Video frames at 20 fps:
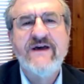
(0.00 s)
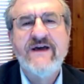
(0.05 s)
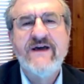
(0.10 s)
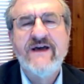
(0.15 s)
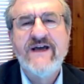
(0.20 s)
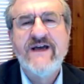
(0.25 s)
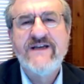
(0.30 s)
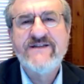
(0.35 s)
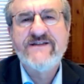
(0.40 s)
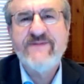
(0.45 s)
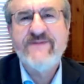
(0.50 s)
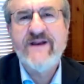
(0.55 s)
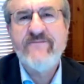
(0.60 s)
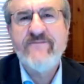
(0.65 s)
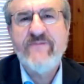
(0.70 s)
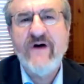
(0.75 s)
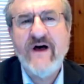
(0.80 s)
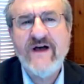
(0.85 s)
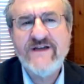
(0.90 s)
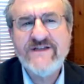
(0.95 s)
has made it
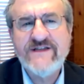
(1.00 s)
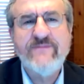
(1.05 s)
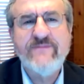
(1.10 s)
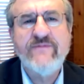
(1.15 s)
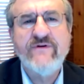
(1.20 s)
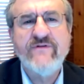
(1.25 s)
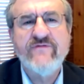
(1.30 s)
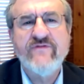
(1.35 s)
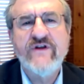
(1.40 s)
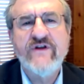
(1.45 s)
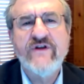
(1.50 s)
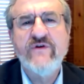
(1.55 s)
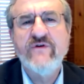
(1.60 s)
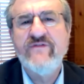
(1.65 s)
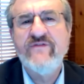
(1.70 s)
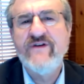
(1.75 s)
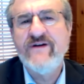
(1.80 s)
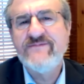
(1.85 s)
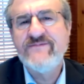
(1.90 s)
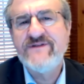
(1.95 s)
possible for U of
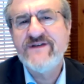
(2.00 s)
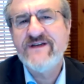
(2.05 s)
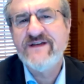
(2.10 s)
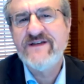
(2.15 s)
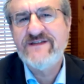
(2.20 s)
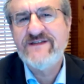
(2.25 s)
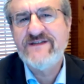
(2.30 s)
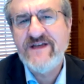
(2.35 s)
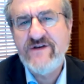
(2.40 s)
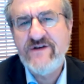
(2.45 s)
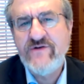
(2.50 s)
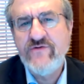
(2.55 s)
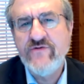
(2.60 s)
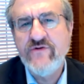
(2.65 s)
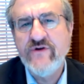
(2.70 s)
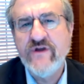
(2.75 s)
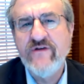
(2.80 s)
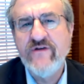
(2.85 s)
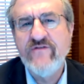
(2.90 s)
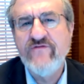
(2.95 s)
M to continue
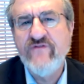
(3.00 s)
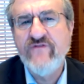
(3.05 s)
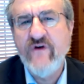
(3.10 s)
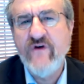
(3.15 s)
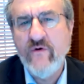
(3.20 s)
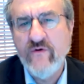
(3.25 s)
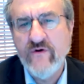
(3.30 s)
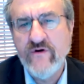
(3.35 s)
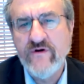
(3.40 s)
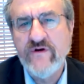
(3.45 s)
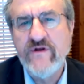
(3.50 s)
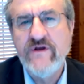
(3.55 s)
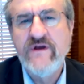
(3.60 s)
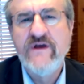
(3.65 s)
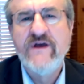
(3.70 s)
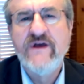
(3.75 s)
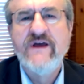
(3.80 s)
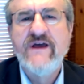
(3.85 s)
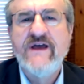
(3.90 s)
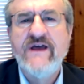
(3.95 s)
looking forward
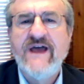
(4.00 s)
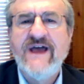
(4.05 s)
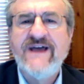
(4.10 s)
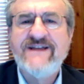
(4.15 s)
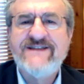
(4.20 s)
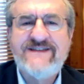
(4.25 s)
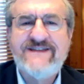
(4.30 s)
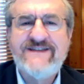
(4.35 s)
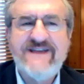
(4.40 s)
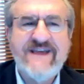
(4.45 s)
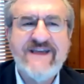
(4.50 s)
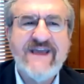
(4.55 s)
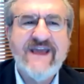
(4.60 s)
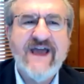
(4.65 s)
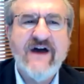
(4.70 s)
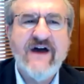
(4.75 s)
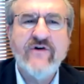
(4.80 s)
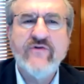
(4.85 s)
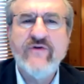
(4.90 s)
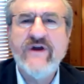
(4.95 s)
and seeking
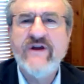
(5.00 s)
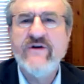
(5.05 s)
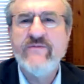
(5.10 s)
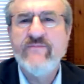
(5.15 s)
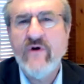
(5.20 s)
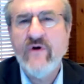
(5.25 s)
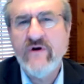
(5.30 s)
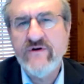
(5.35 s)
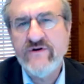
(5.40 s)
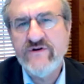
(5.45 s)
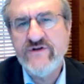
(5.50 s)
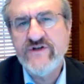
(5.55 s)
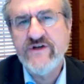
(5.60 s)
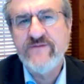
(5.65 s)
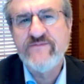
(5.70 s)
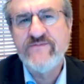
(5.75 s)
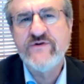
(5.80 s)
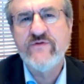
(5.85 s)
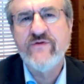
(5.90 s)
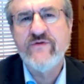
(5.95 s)
out greater
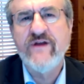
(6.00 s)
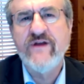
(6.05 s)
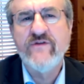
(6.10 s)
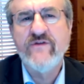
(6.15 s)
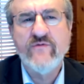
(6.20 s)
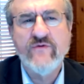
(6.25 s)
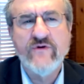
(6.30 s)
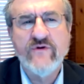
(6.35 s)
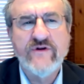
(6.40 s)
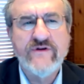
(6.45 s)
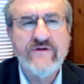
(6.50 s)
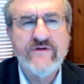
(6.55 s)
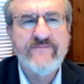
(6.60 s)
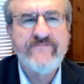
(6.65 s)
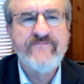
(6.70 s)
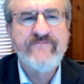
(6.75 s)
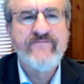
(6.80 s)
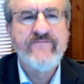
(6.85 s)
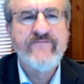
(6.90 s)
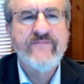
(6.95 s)
partnerships around the world.
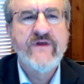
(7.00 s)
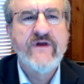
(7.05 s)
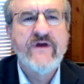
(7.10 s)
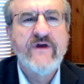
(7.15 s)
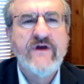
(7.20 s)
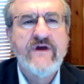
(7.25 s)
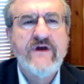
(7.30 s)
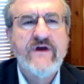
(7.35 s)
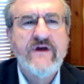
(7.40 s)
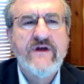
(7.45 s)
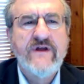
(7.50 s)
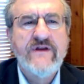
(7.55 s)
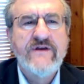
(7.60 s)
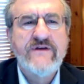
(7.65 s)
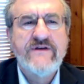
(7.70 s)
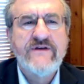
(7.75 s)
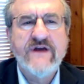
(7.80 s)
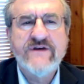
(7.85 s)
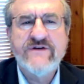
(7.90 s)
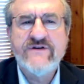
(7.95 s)

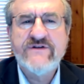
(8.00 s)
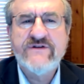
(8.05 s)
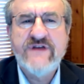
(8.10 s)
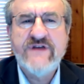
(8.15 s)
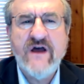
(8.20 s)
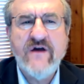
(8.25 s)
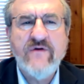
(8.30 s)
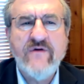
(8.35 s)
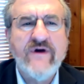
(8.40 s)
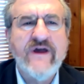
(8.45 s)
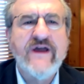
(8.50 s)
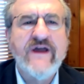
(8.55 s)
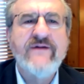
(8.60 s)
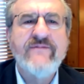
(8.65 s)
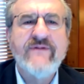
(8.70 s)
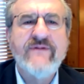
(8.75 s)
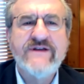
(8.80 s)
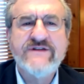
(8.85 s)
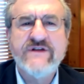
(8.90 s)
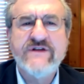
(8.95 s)
Dr. Sangwe
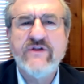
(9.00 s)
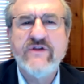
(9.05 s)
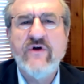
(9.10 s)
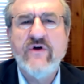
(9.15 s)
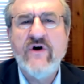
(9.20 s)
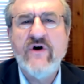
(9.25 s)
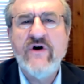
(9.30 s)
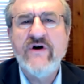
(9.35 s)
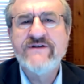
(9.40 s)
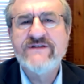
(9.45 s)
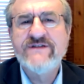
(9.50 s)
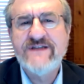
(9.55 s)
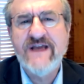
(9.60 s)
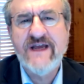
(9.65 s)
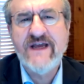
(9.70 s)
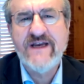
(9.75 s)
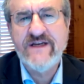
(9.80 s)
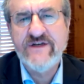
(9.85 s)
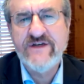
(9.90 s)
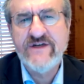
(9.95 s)
has a
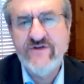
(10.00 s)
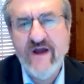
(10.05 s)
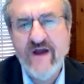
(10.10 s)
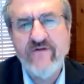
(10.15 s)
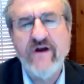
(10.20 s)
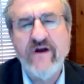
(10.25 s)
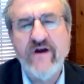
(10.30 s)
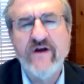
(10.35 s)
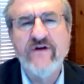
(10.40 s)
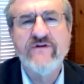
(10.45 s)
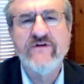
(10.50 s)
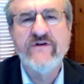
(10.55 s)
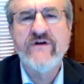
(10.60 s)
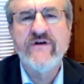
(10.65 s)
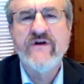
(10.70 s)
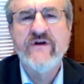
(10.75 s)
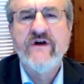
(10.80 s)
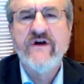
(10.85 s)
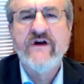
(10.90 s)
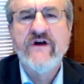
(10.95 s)
long-standing track record
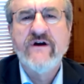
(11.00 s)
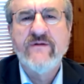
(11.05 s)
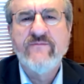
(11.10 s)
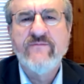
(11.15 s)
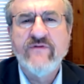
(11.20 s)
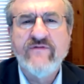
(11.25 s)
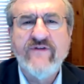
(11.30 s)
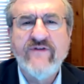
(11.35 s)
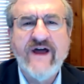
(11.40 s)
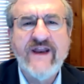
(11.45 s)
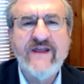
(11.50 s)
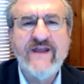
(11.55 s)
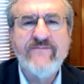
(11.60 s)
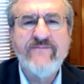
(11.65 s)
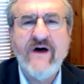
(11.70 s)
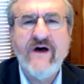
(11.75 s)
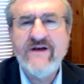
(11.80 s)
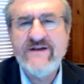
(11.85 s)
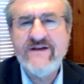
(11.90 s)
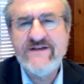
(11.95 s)
of providing
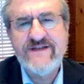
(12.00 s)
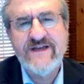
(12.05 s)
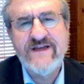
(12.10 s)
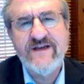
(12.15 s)
policy